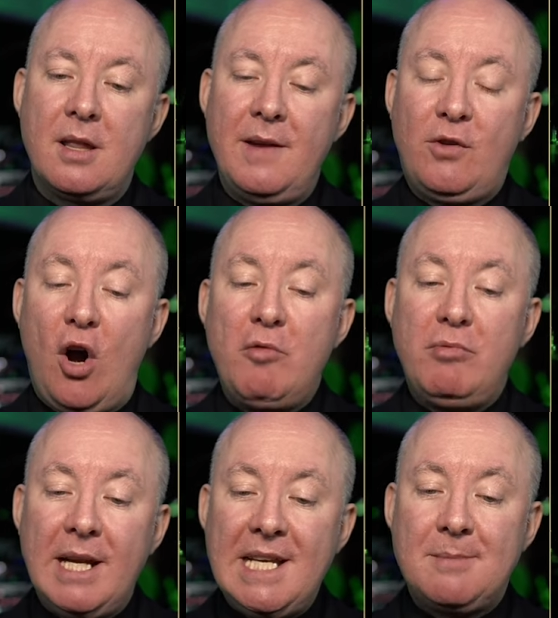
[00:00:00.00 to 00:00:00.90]
they've got a
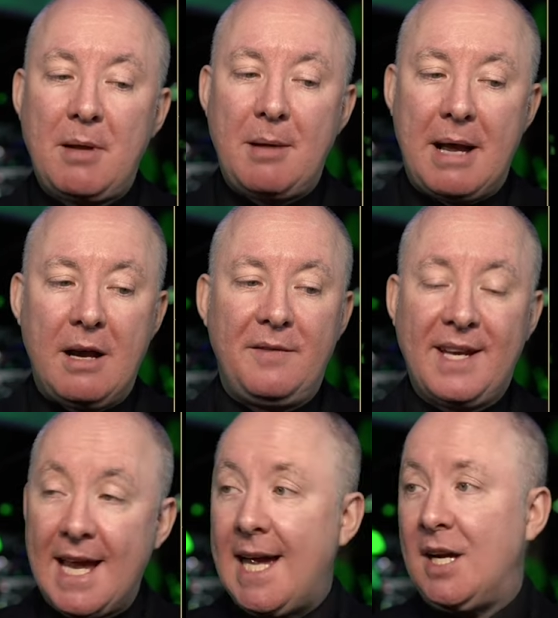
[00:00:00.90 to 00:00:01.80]
reasonable amount of
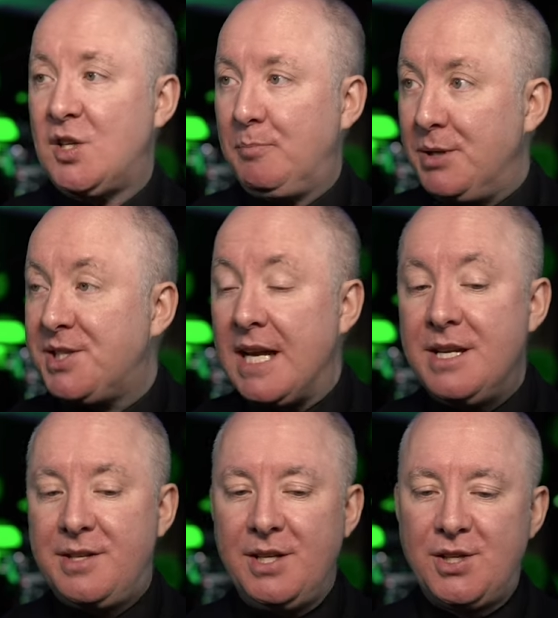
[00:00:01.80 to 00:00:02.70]
cash,
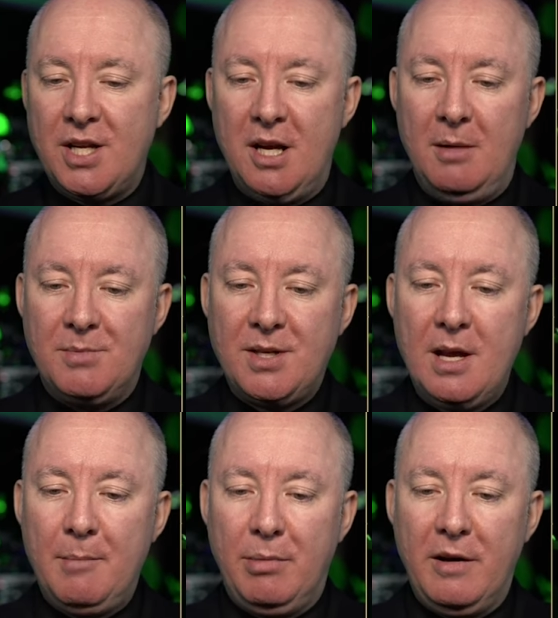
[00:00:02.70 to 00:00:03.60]
percentage terms.
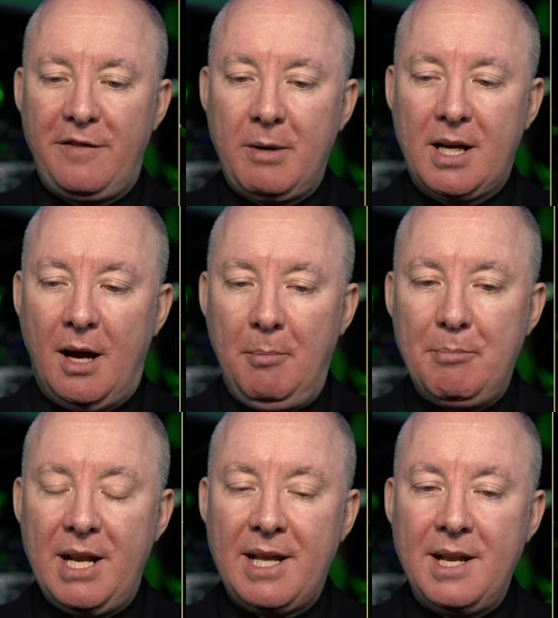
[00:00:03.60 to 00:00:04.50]
But from a
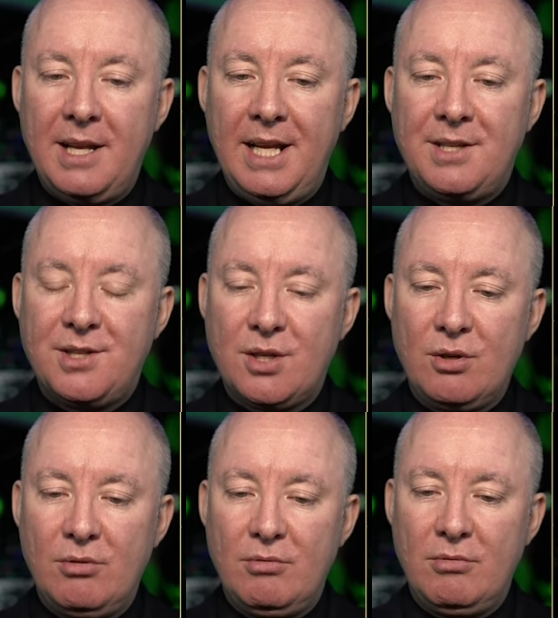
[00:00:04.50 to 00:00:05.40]
company that needs
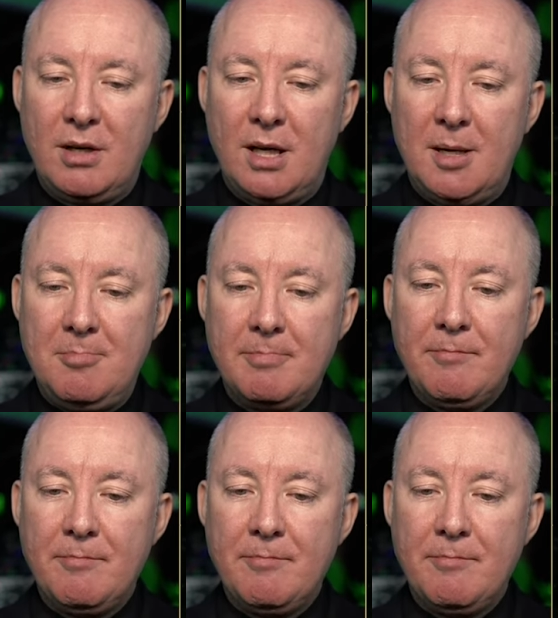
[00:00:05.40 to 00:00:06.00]
to